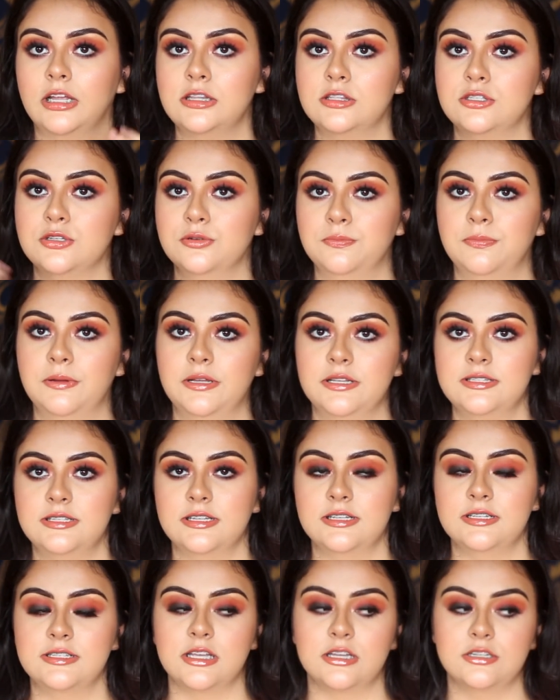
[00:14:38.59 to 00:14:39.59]
into
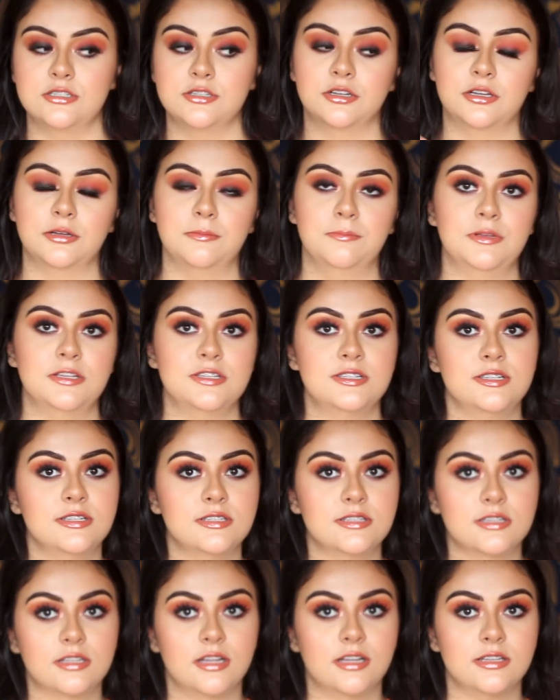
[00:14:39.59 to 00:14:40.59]
business. I took a
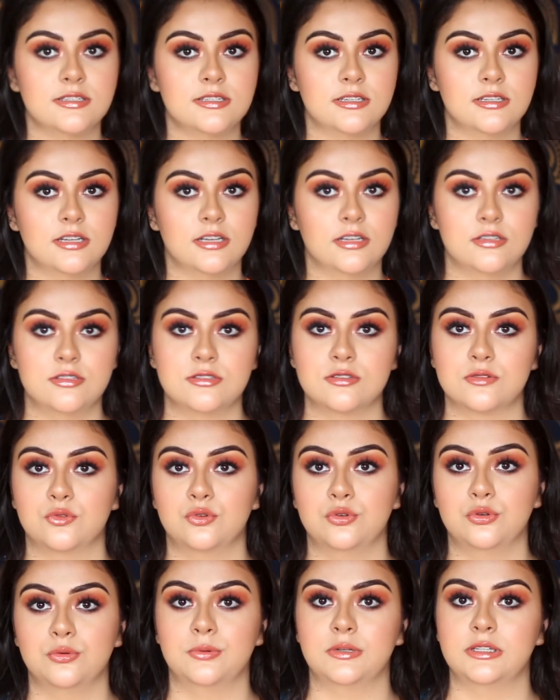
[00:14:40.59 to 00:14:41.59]
business class in high
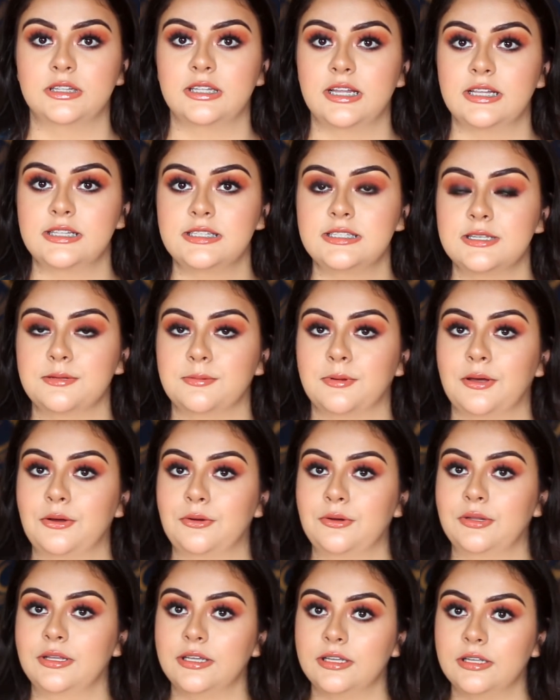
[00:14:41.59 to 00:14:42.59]
school, but that's
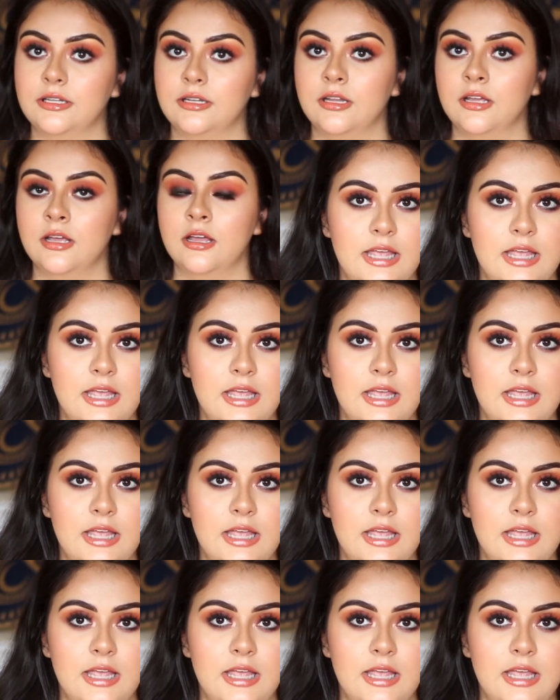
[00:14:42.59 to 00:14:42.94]
about it.